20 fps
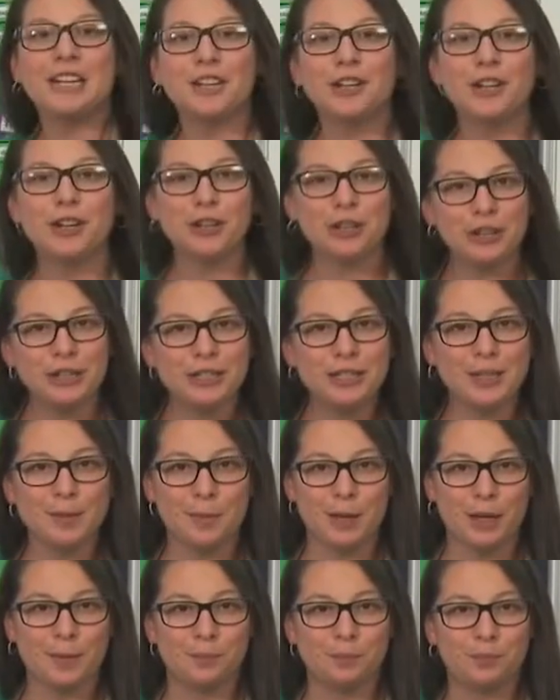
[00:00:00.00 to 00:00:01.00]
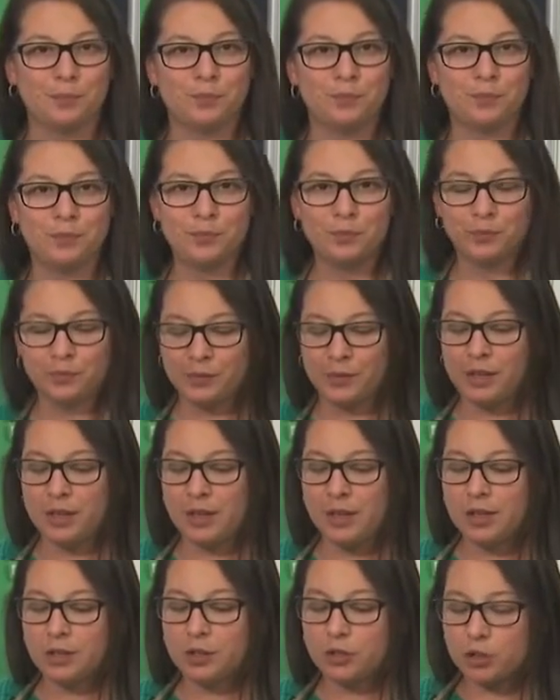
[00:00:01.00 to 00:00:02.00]
hadn't occurred to me.
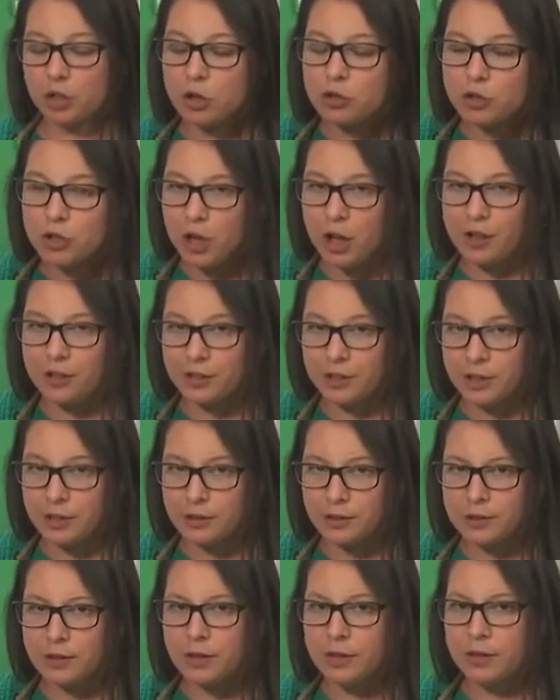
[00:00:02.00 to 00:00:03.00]
So geologists,